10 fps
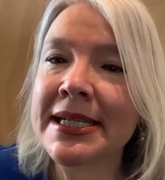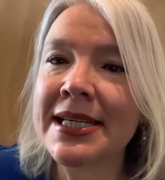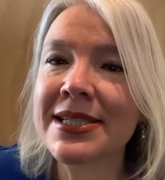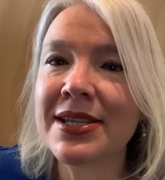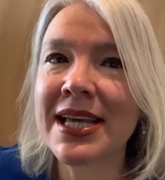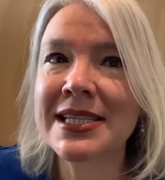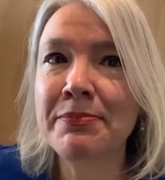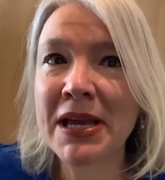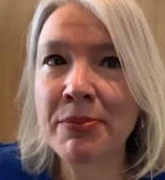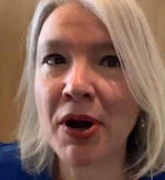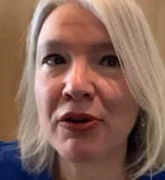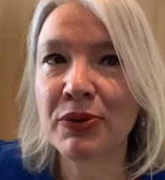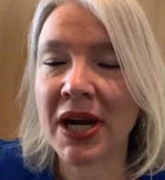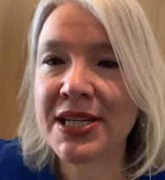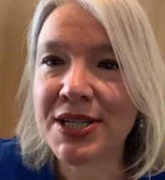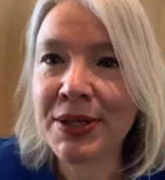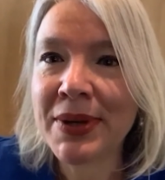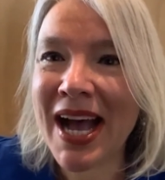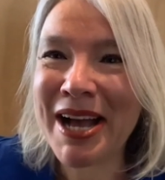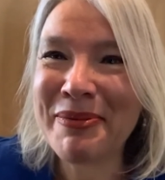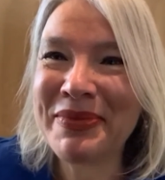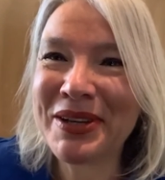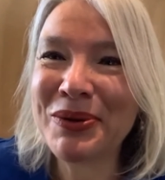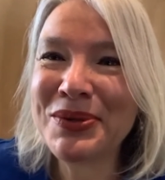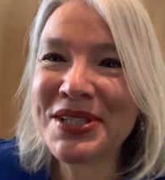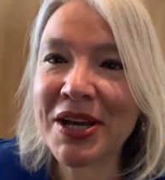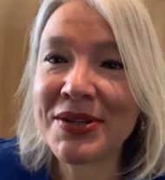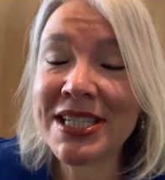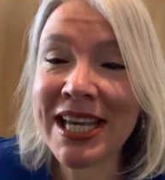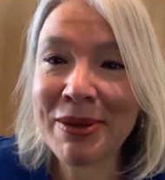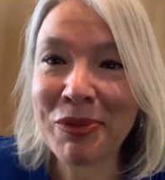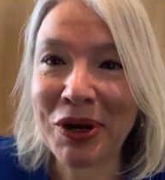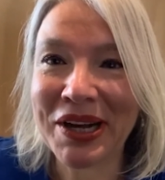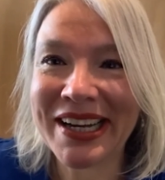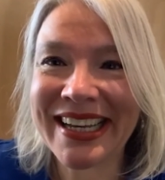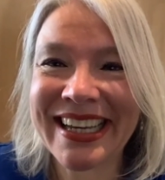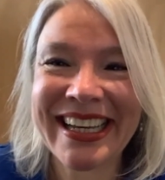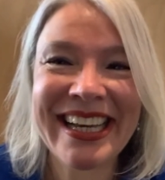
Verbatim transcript: So that's a big part of what I do. Um, also teamwork.